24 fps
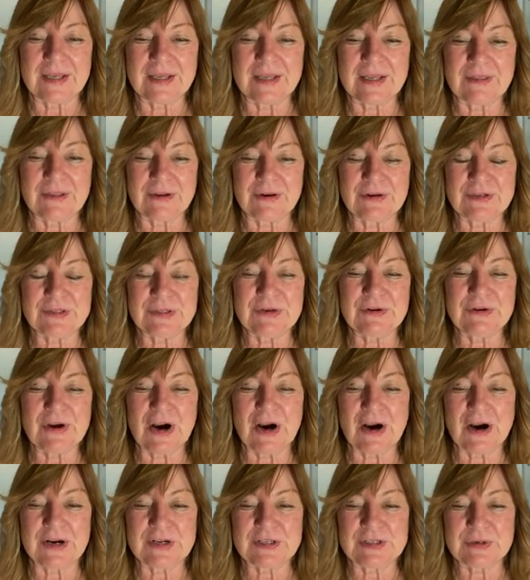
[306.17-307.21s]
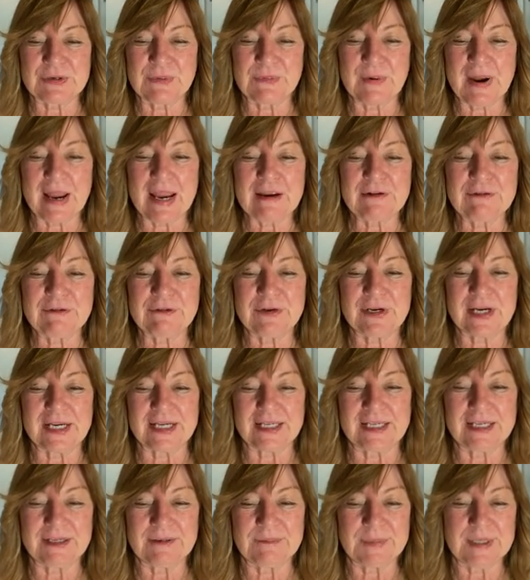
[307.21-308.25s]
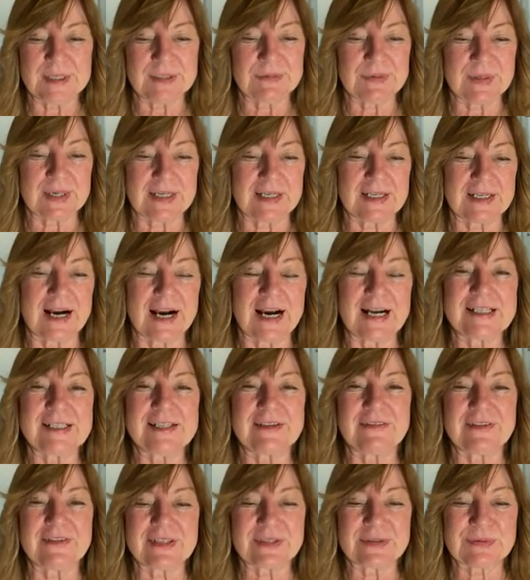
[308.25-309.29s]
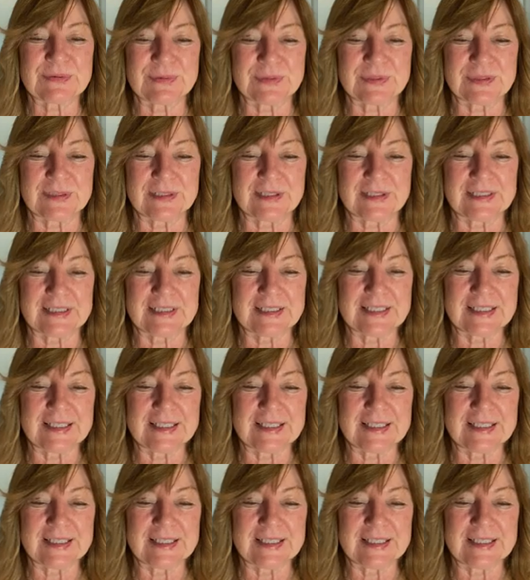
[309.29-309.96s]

Those whose hearts are wavering between gods of this world